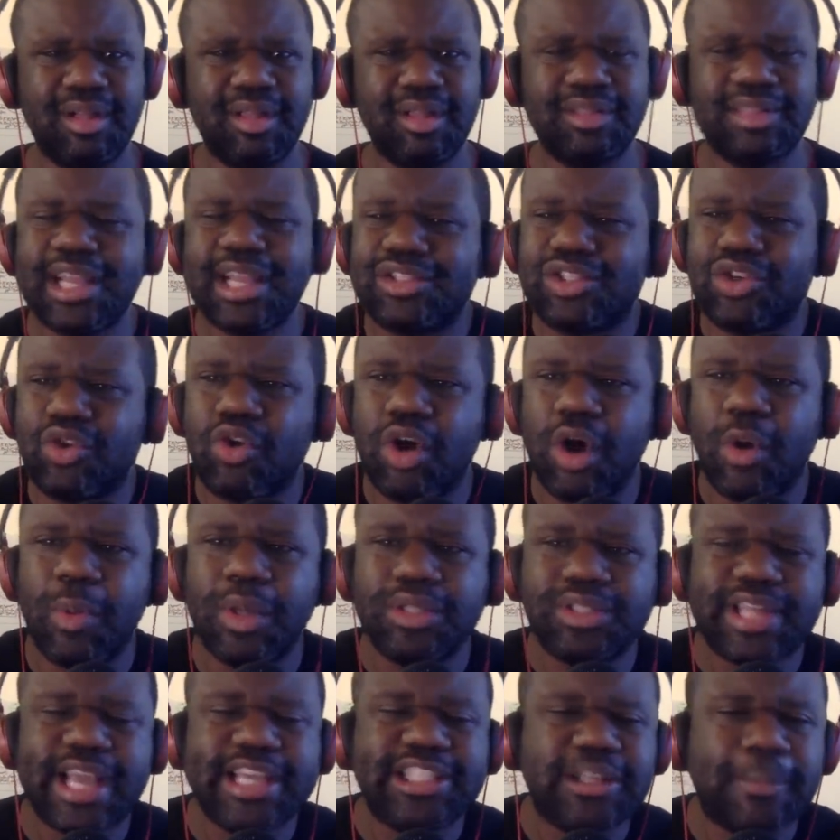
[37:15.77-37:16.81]
They doing
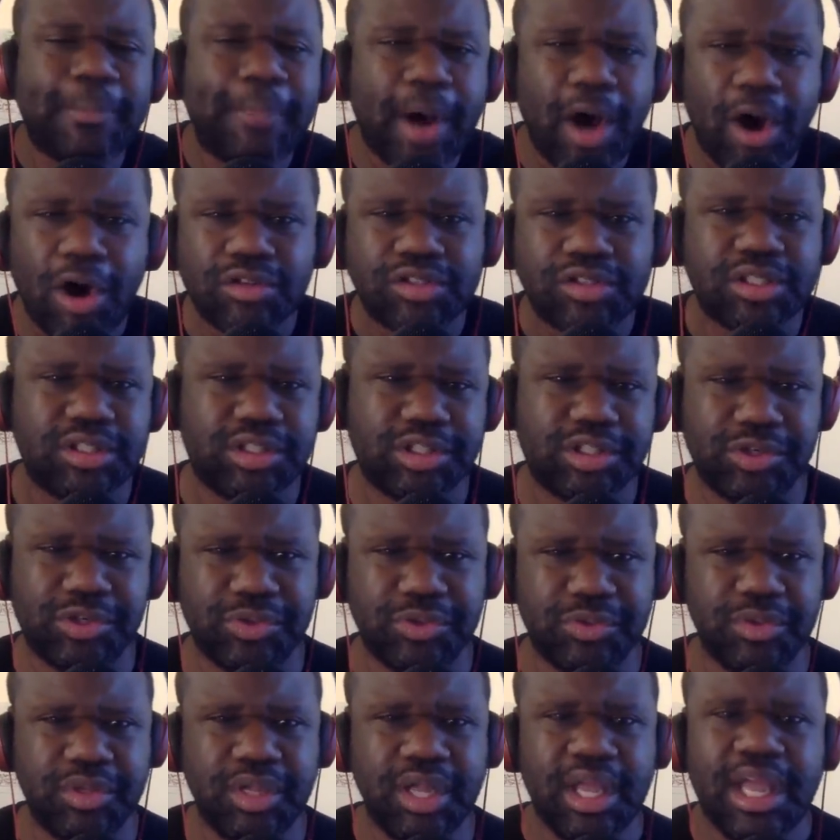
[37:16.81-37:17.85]
what they supposed to
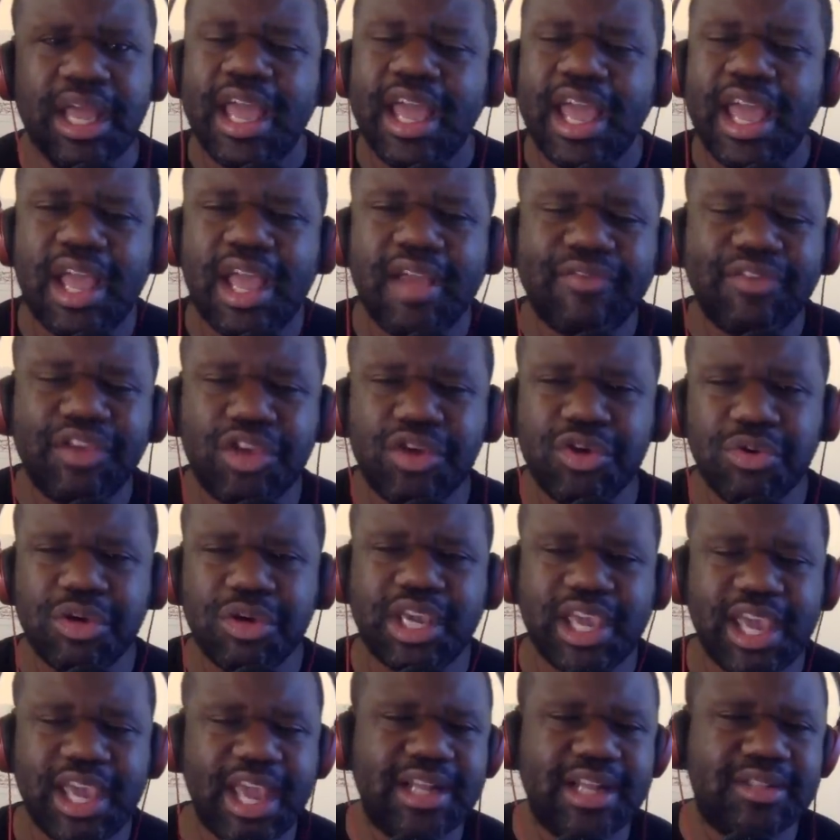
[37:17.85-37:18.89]
do. If you
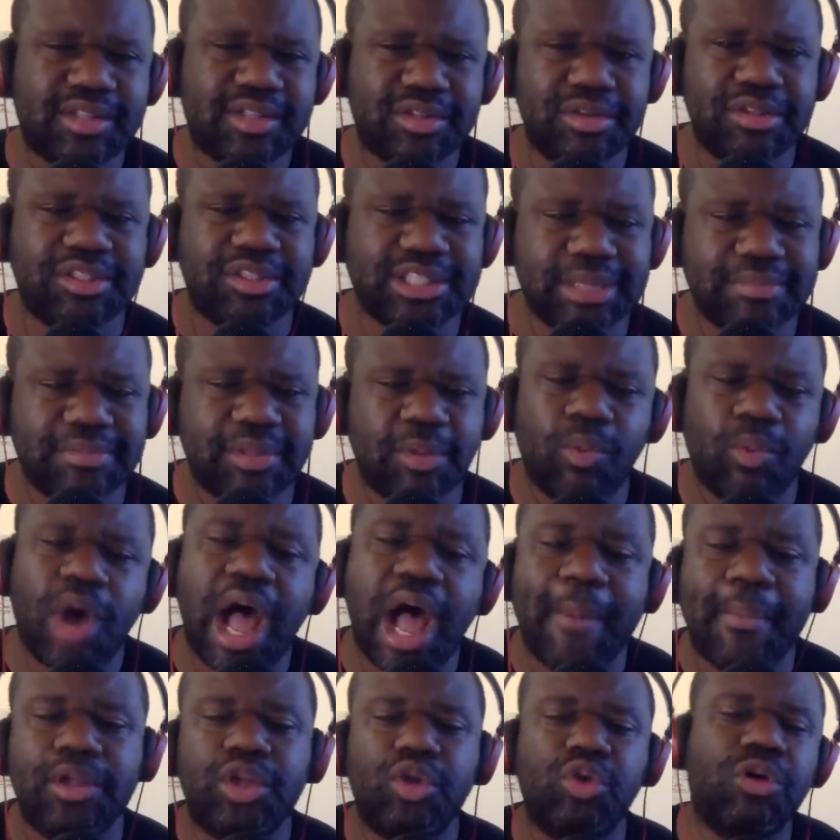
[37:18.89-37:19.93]
can't do something,
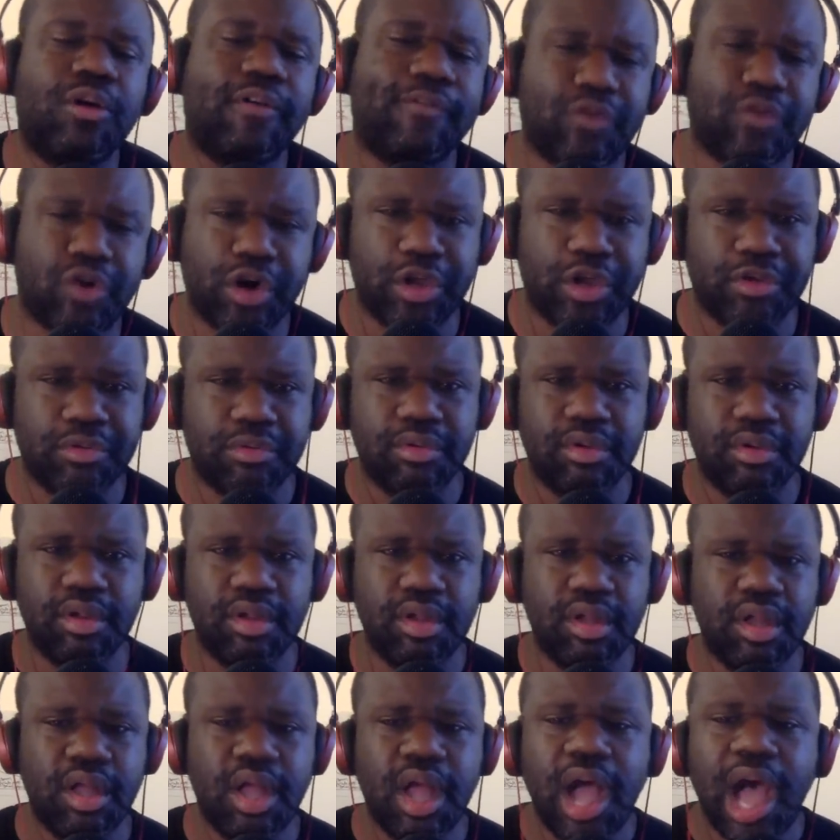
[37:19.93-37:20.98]
well, I'm gonna do it for you.
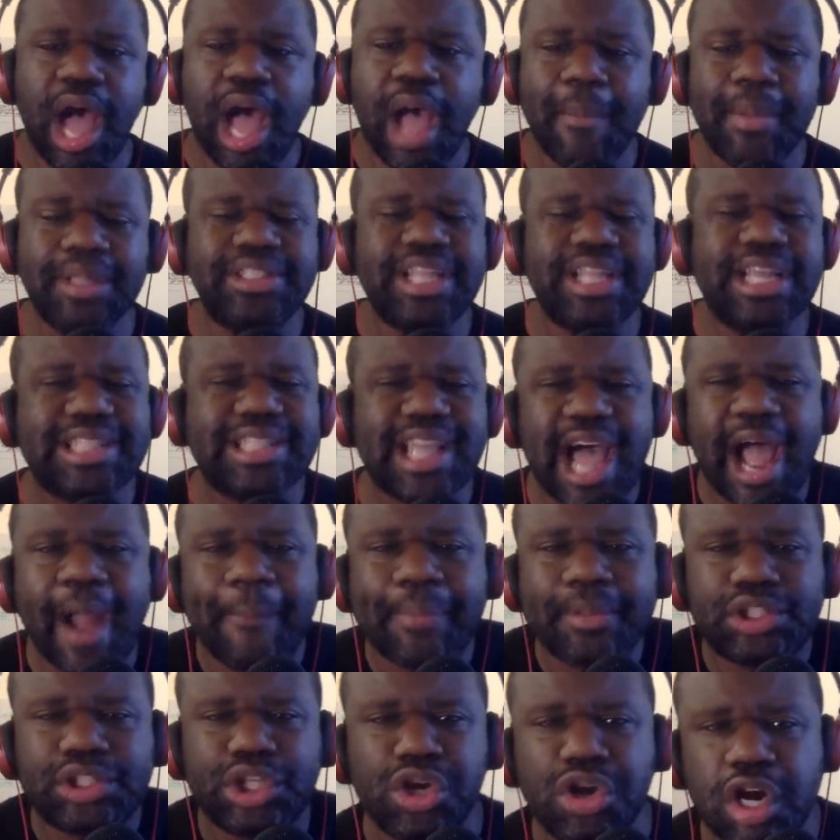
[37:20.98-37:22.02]
I'm gonna take the
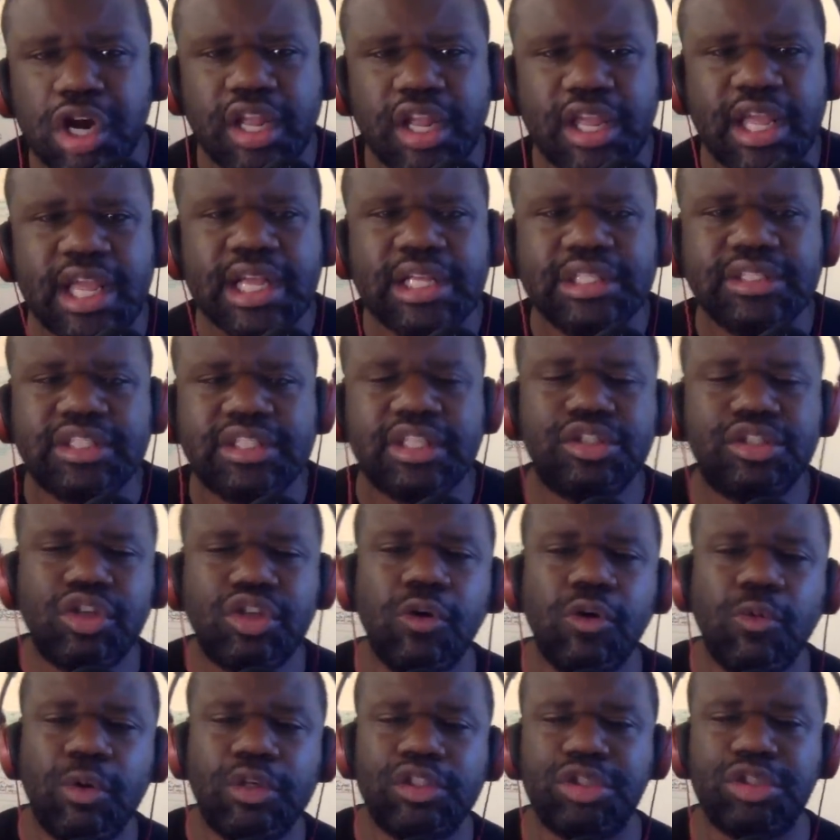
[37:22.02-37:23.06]
opportunity to
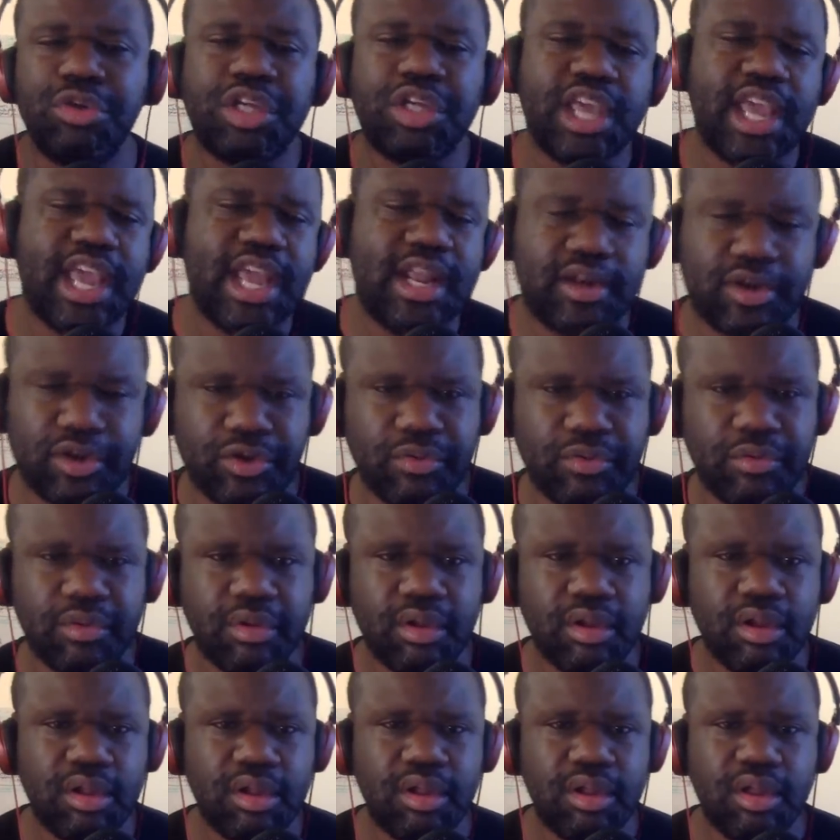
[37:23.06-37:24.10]
do what you can't do.
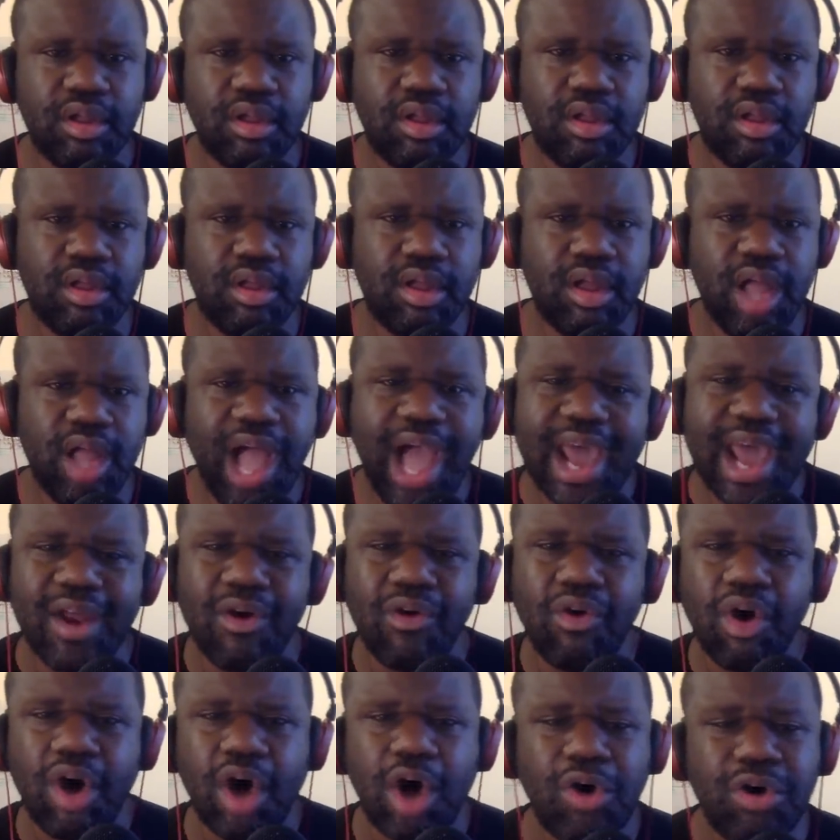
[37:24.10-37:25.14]
I
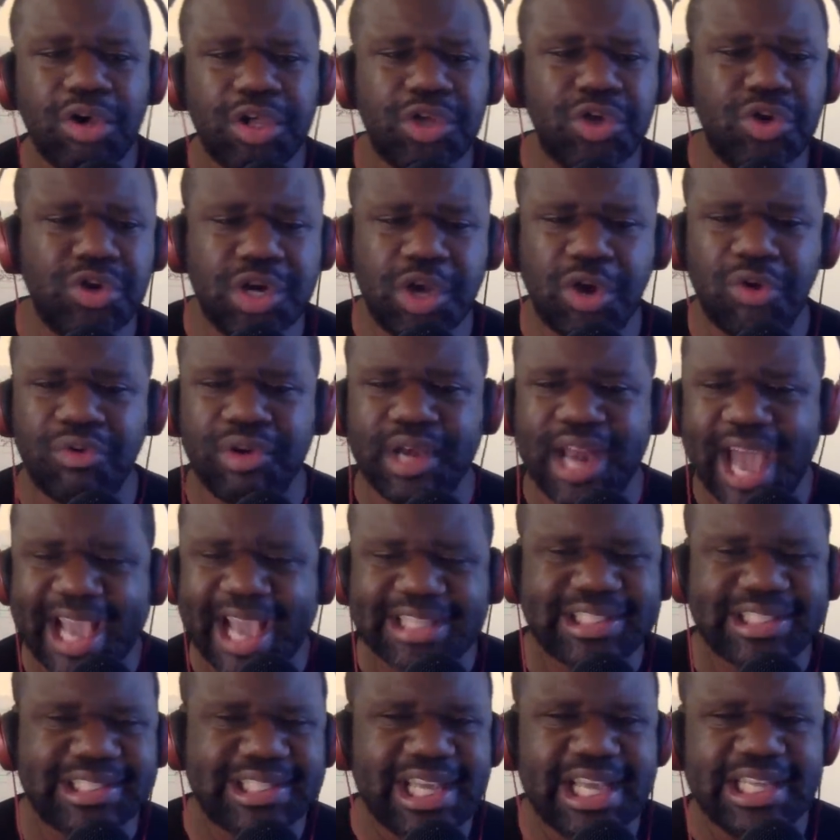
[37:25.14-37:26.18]
don't owe you no
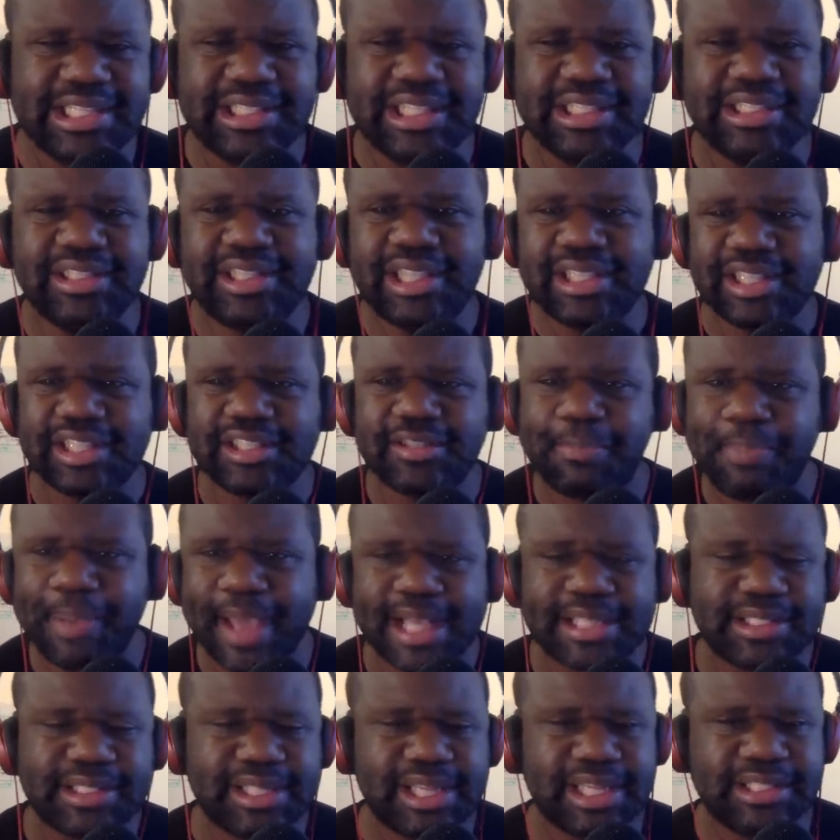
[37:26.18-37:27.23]
niceness. This is
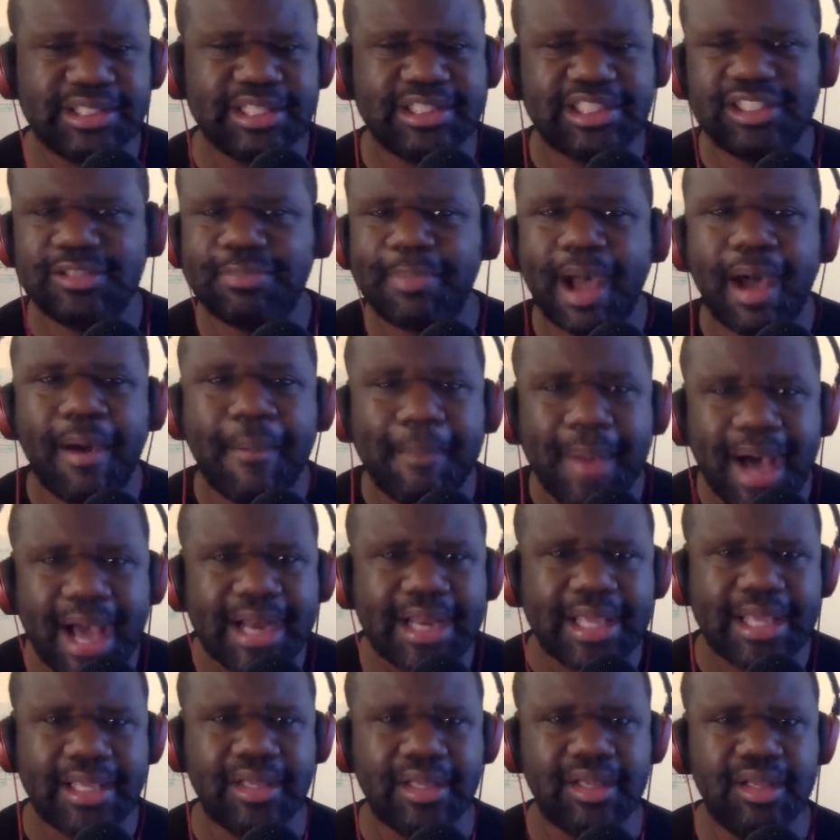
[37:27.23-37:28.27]
business. This is about
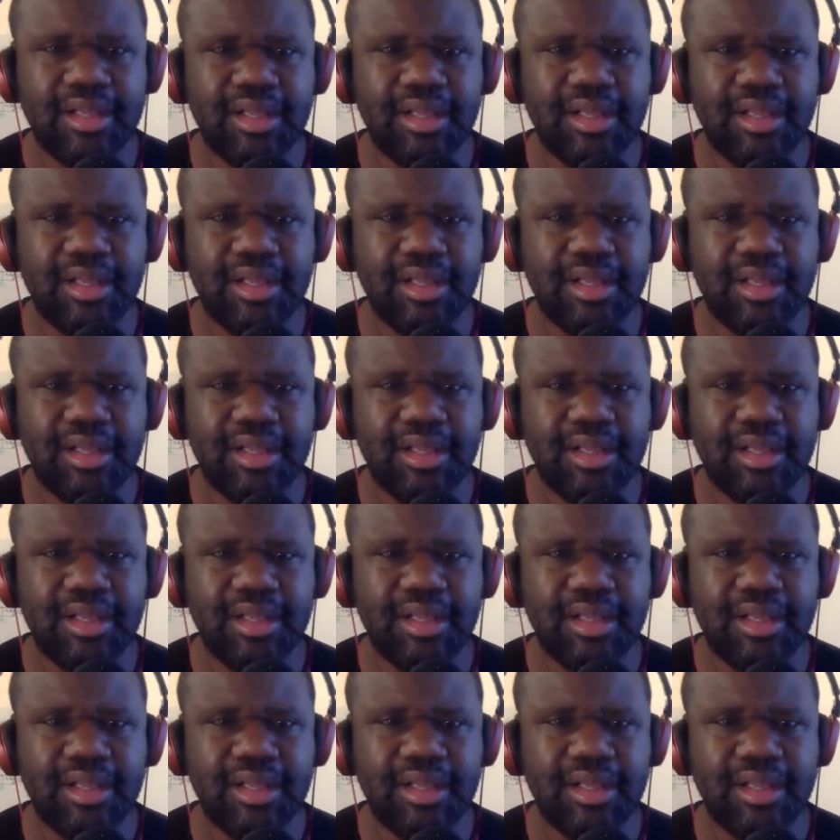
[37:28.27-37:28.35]
money.